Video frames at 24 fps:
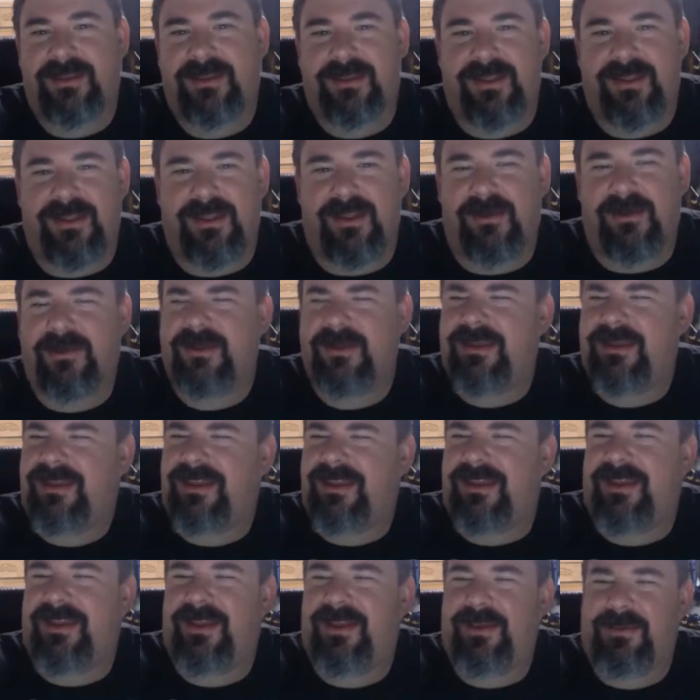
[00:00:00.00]
You know,
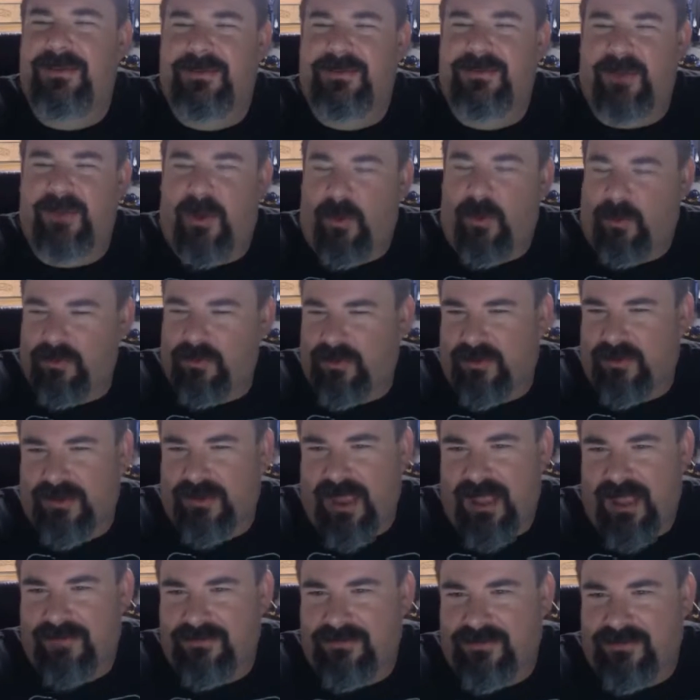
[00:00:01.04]
he was older and
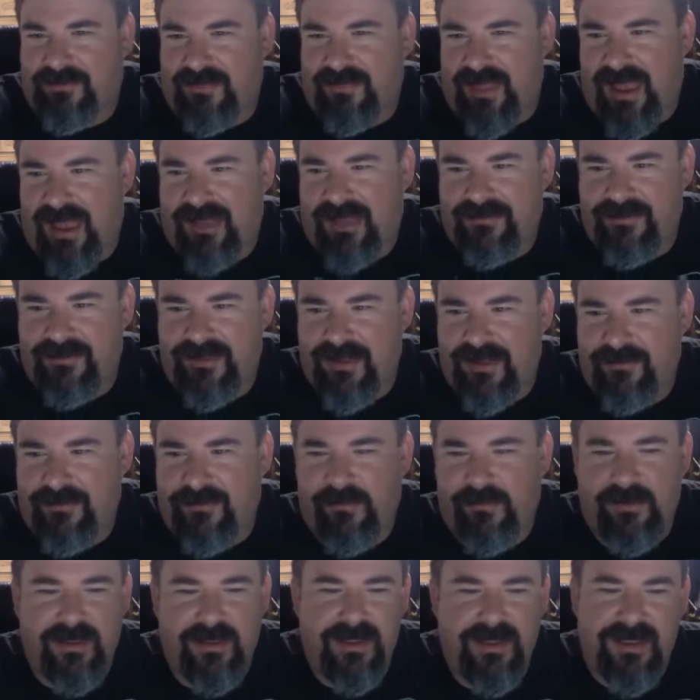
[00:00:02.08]
out of his class at that
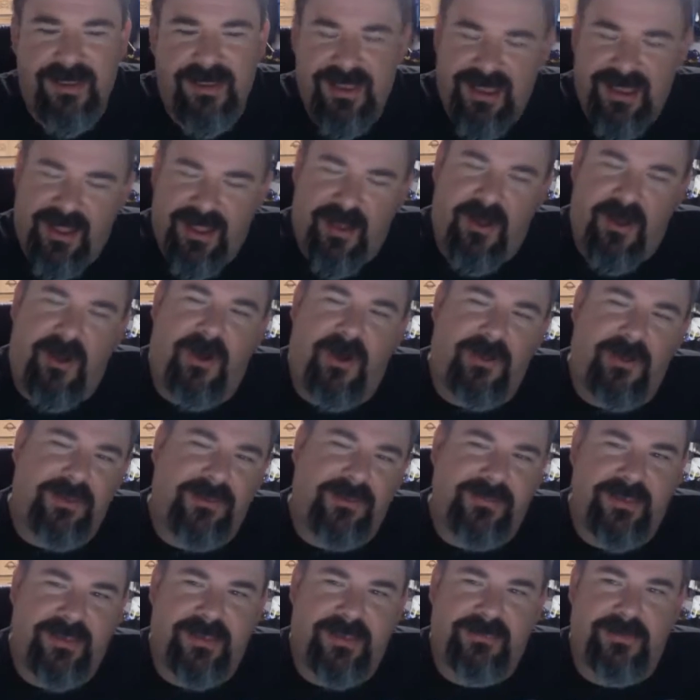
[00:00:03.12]
point. He had all
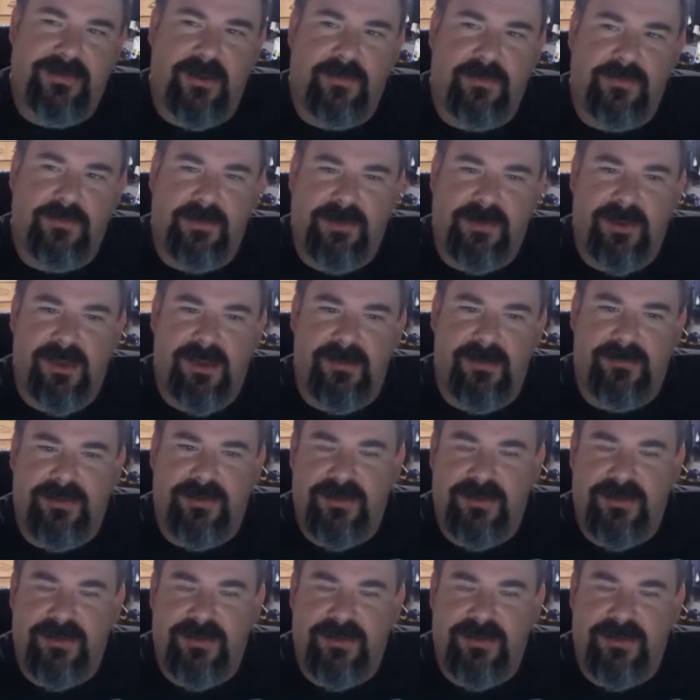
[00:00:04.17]
these things to overcome.